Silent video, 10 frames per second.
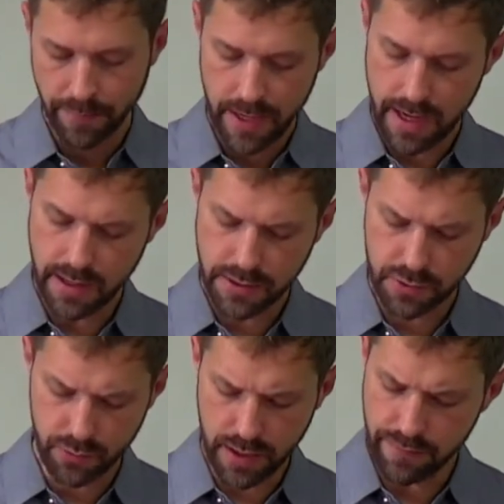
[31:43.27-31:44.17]
in a
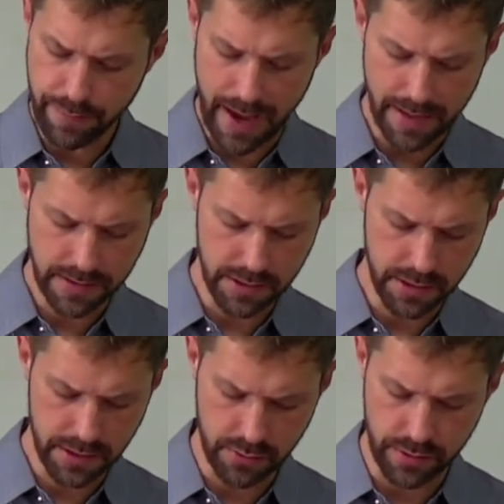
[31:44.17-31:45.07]
string of
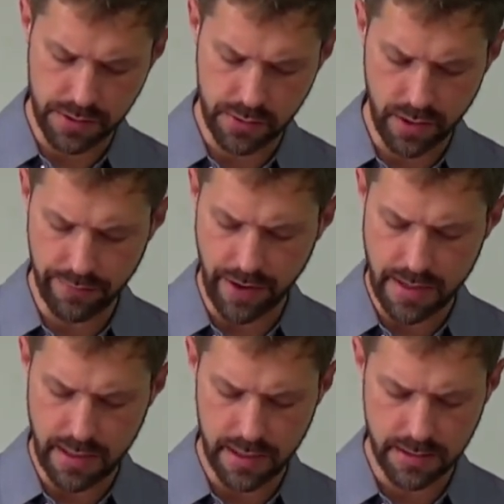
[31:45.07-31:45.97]
passages or a string of
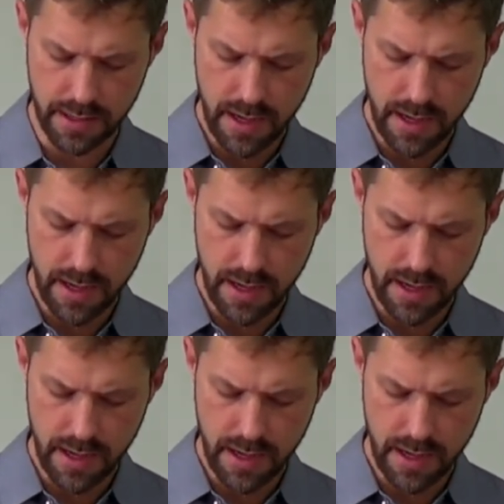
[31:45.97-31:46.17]
ideas